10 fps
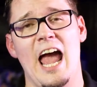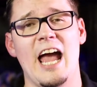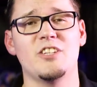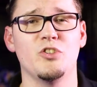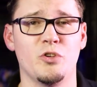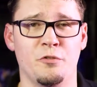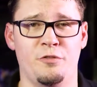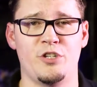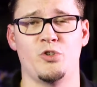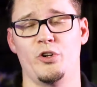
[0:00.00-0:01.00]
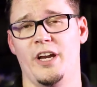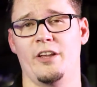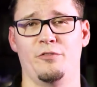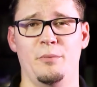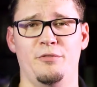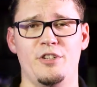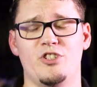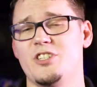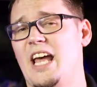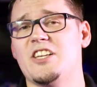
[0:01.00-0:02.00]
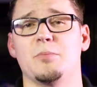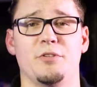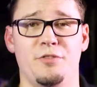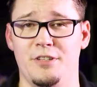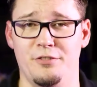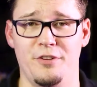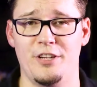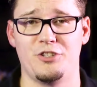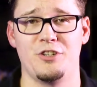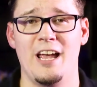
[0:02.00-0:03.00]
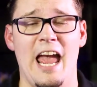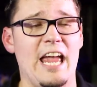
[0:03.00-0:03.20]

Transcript: ask the local fish store you're getting it from the fish. Just ask them to feed the fish.